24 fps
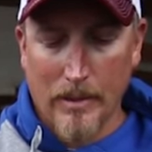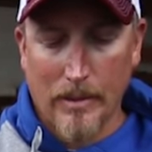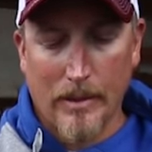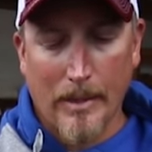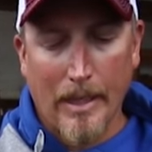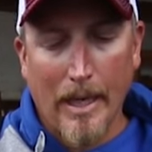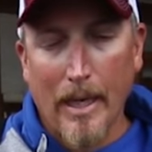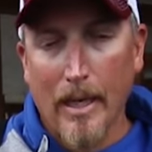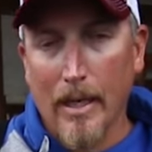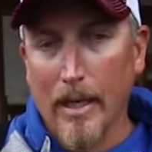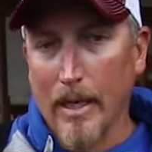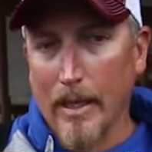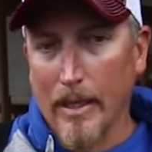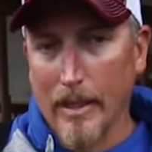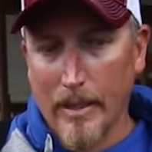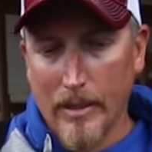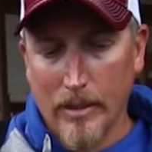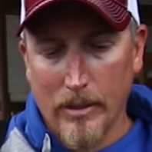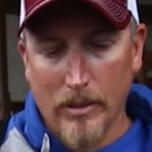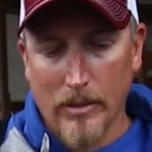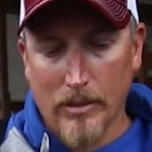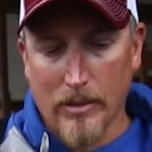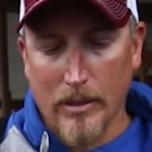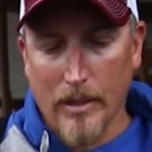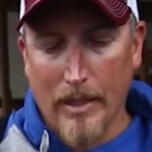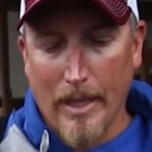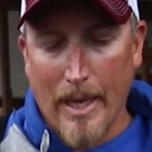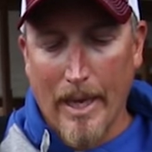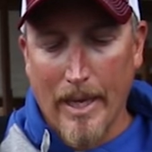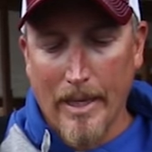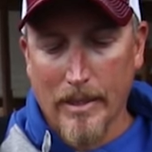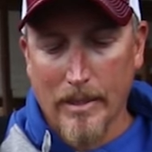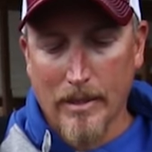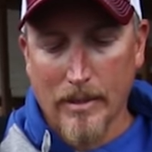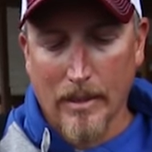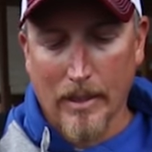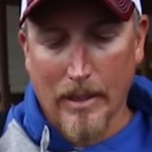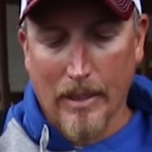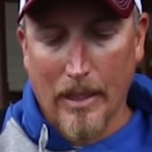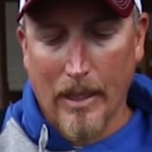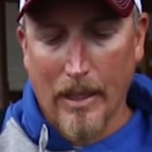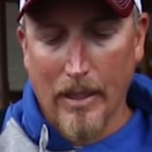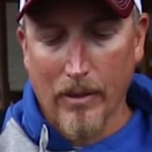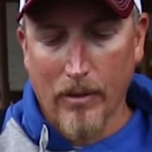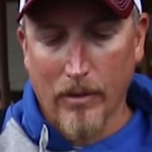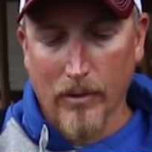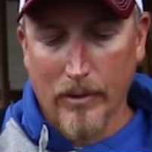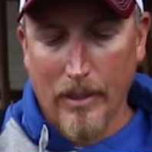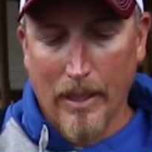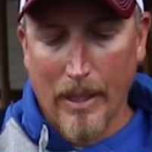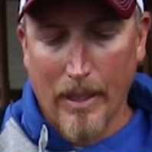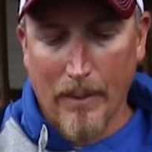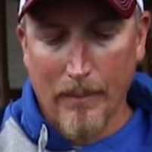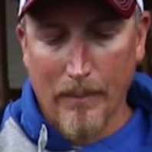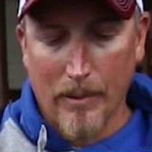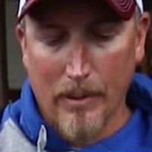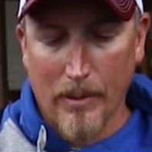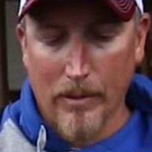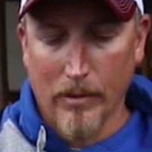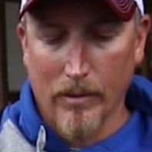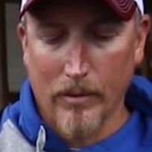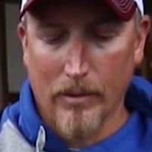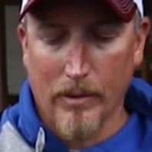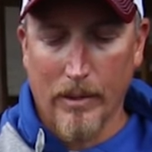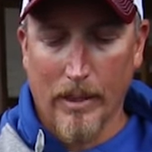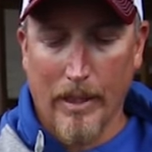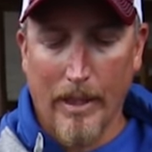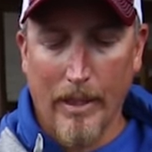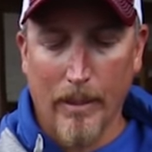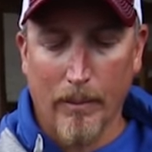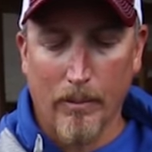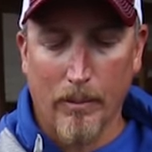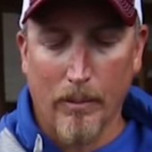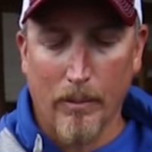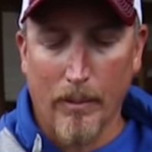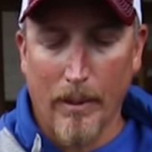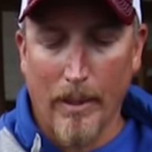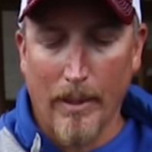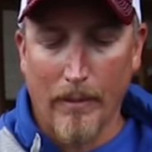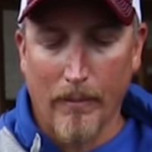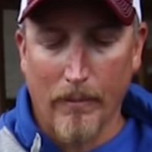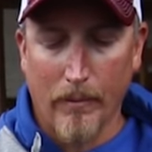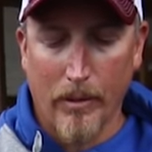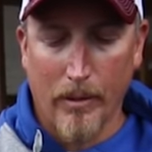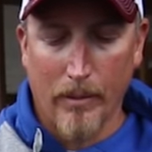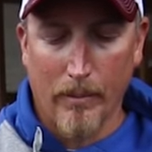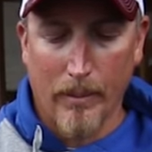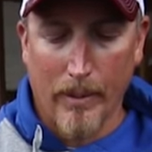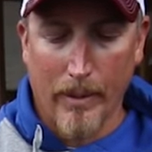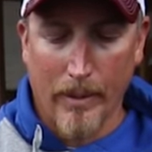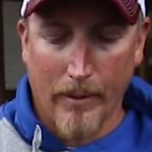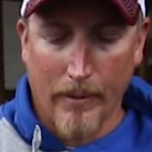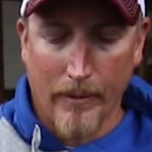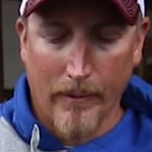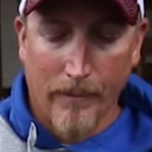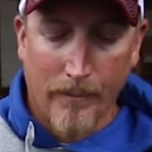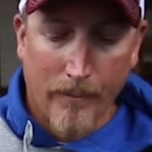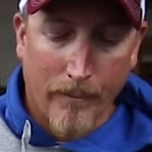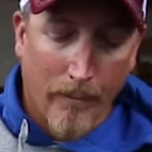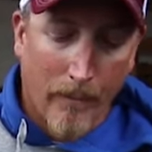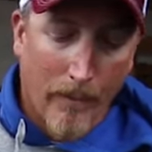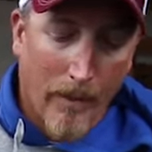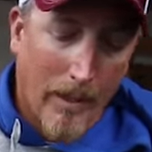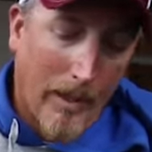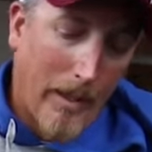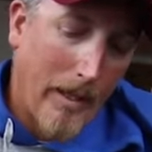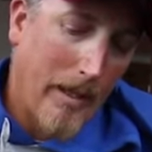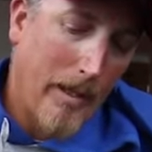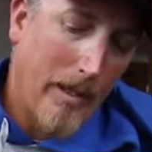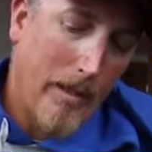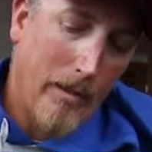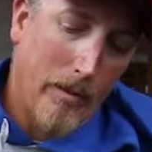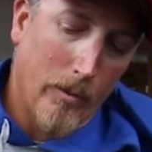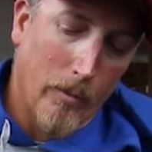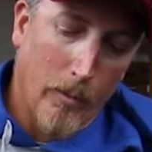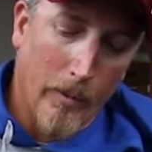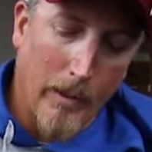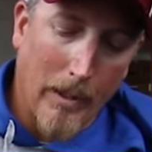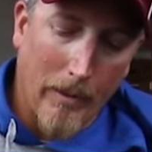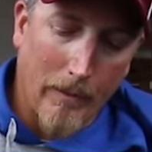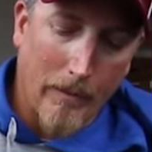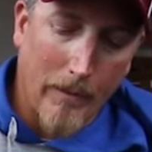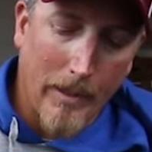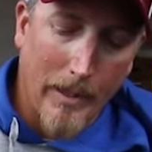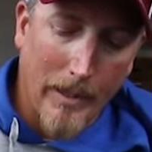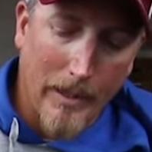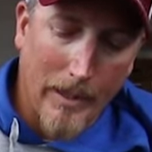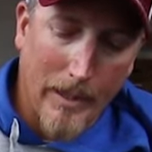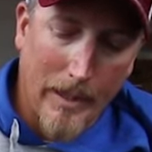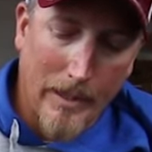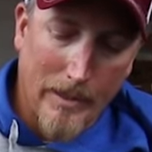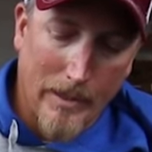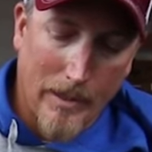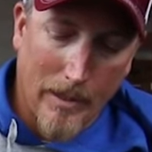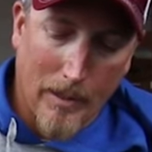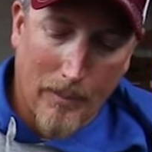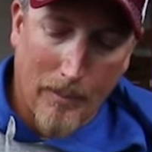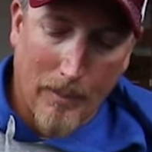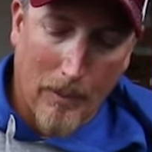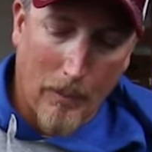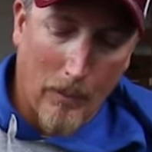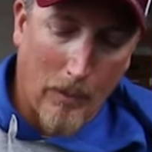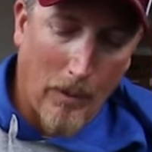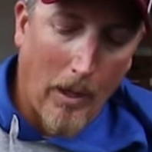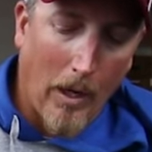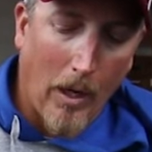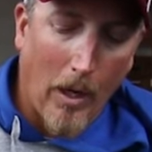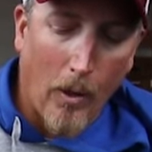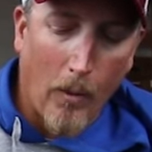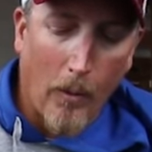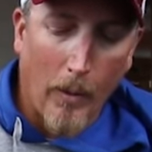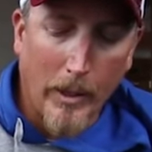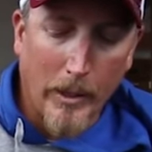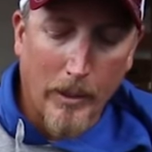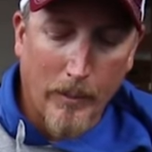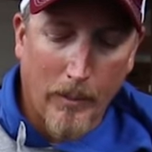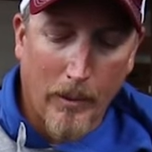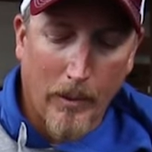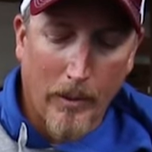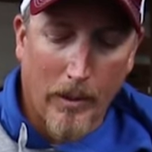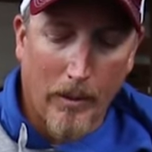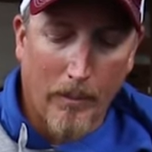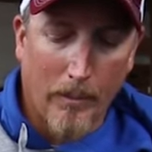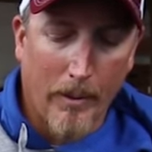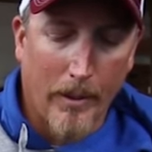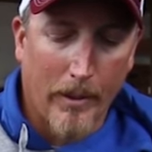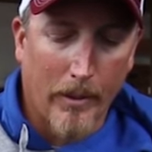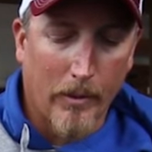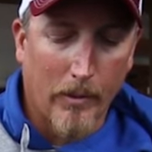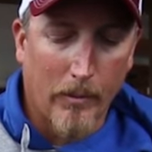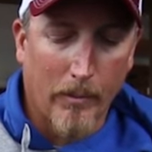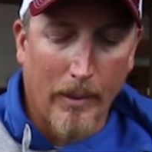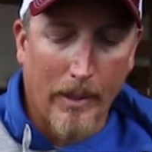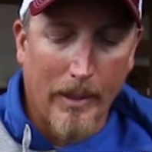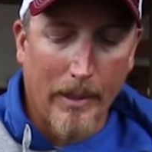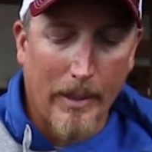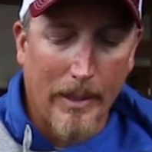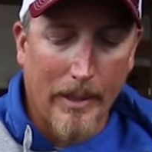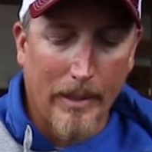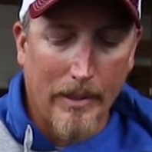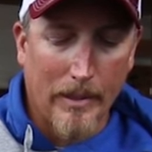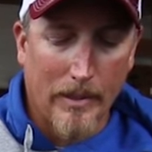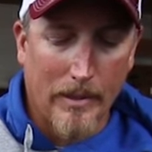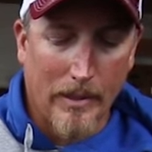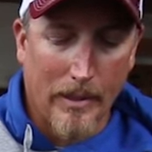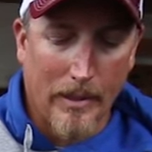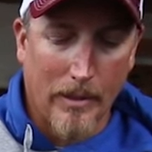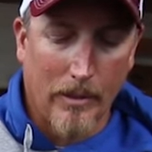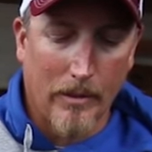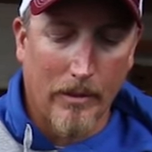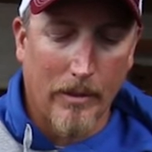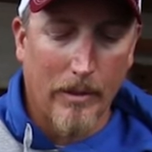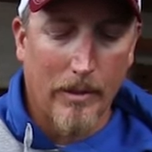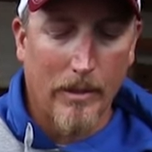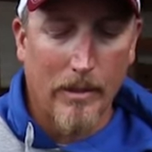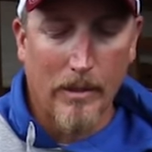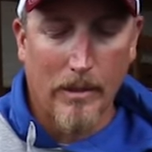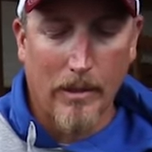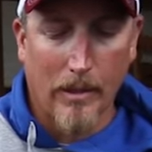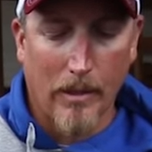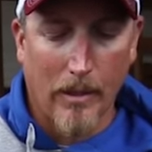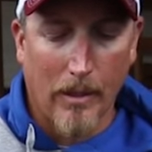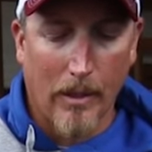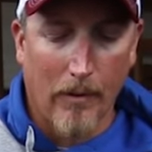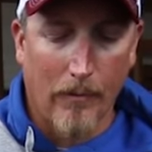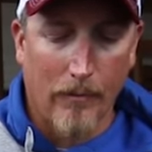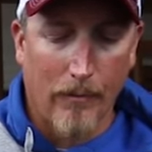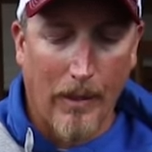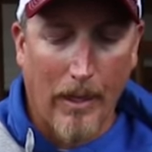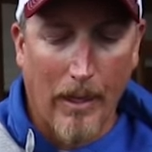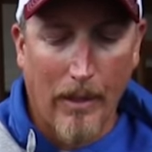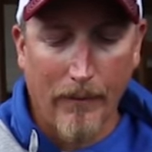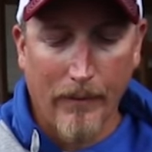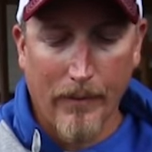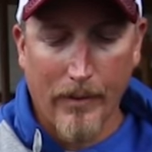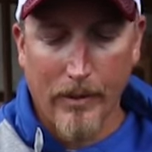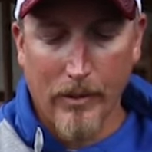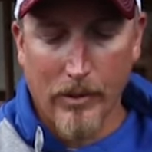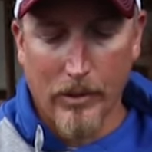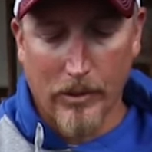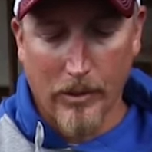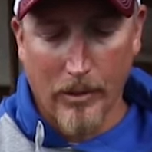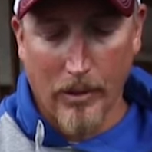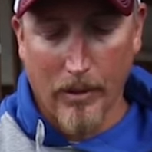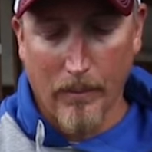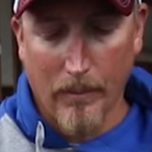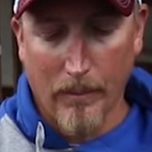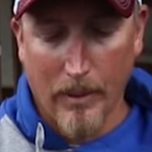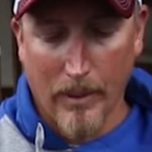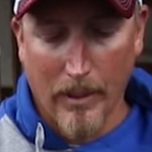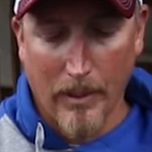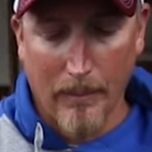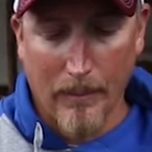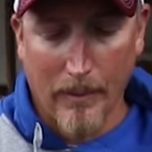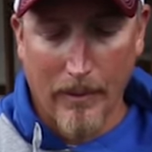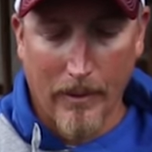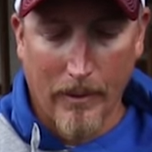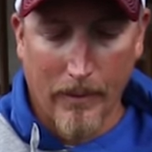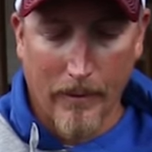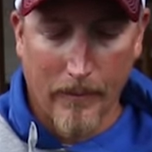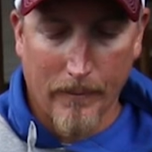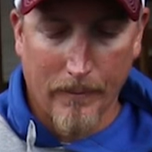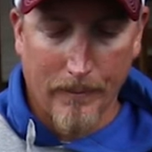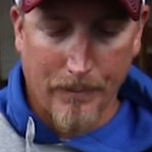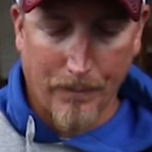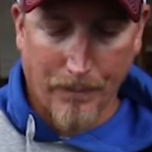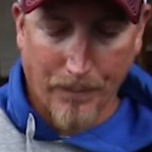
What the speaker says: kind of like, it just acts as a keel type deal to help the bait run better. And when I rig these up, I will always put a bigger bait in the center. This is a 5-inch Yum Money Minnow